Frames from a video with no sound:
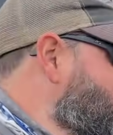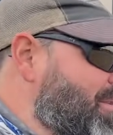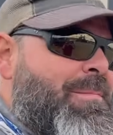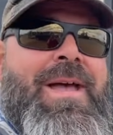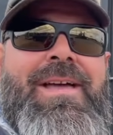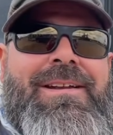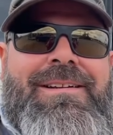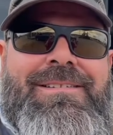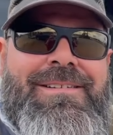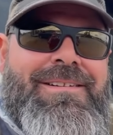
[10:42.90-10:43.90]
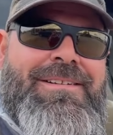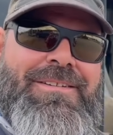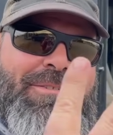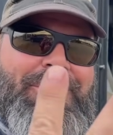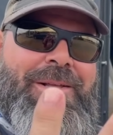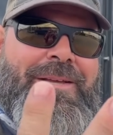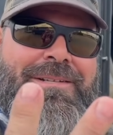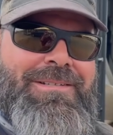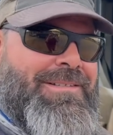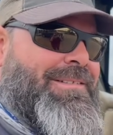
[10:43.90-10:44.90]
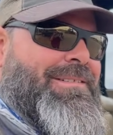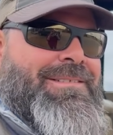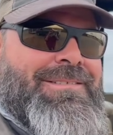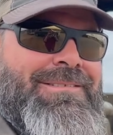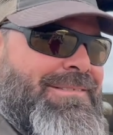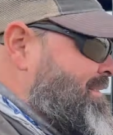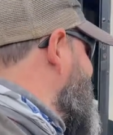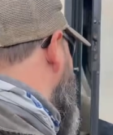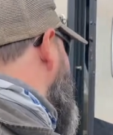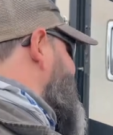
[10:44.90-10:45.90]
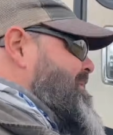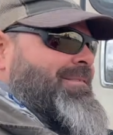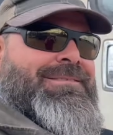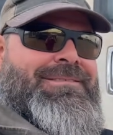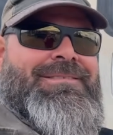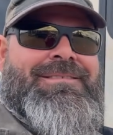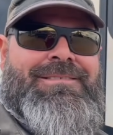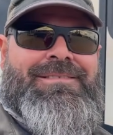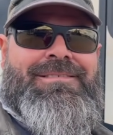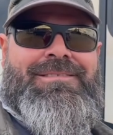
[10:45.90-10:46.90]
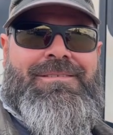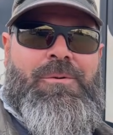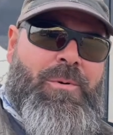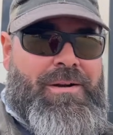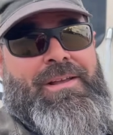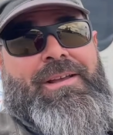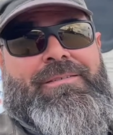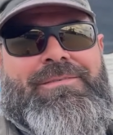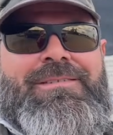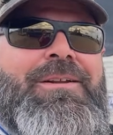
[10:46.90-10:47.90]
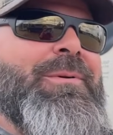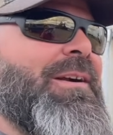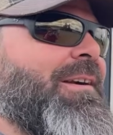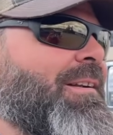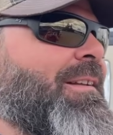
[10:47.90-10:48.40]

We made it in two days. One and a half. One and a half. Here we are.